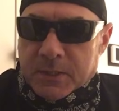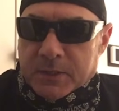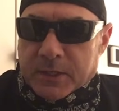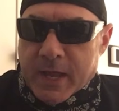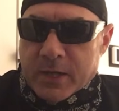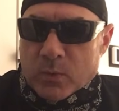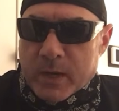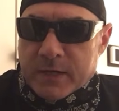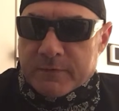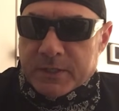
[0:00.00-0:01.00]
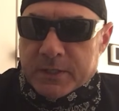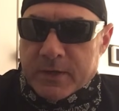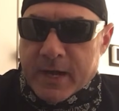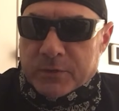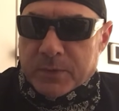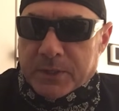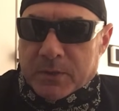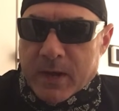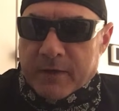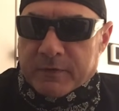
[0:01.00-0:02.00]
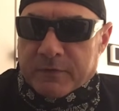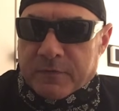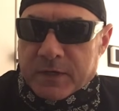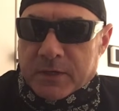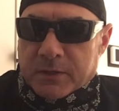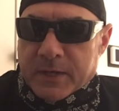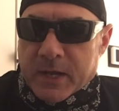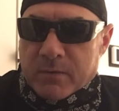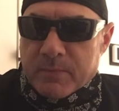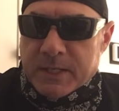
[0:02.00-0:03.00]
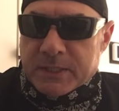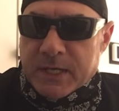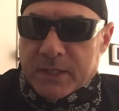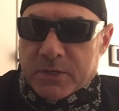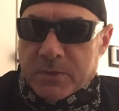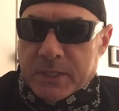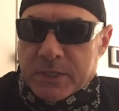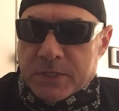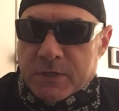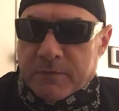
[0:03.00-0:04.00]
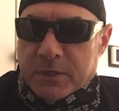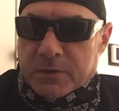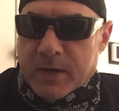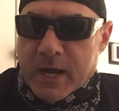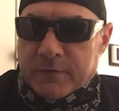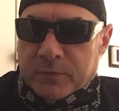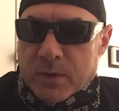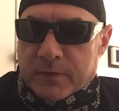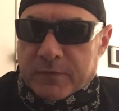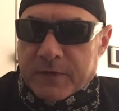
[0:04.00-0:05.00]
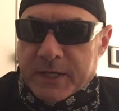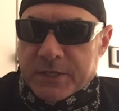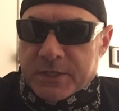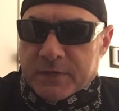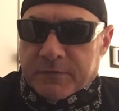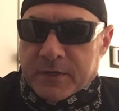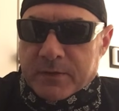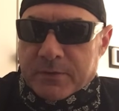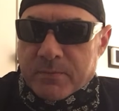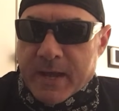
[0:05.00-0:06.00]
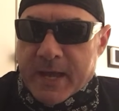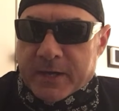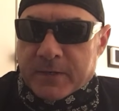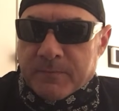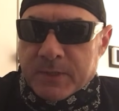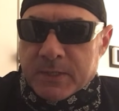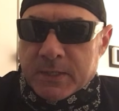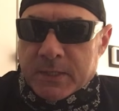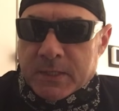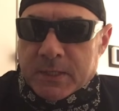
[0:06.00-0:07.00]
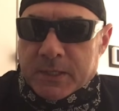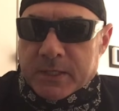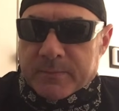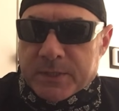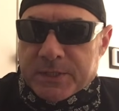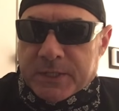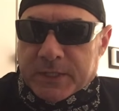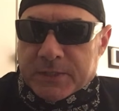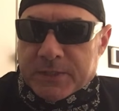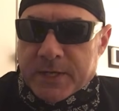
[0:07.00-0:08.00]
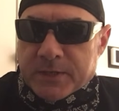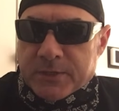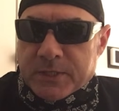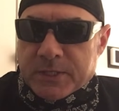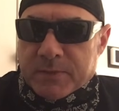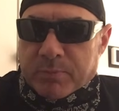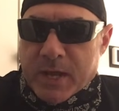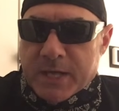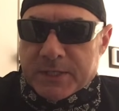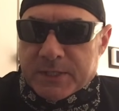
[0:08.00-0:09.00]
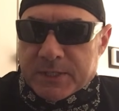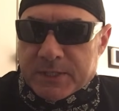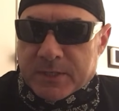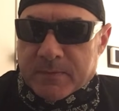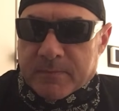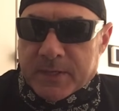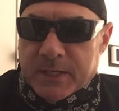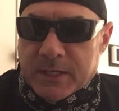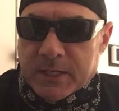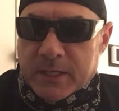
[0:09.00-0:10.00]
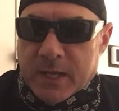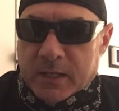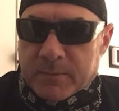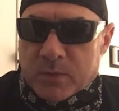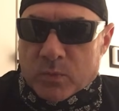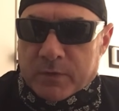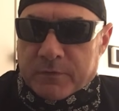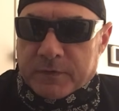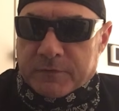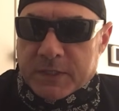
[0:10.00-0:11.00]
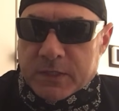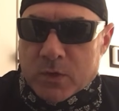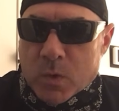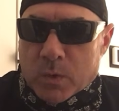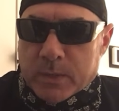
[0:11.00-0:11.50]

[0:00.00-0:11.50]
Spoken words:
The light waves interact with the gravity field and help maintain cohesion of the craft while phase shifting through matter. Number 6, energy supply system. The element 115 core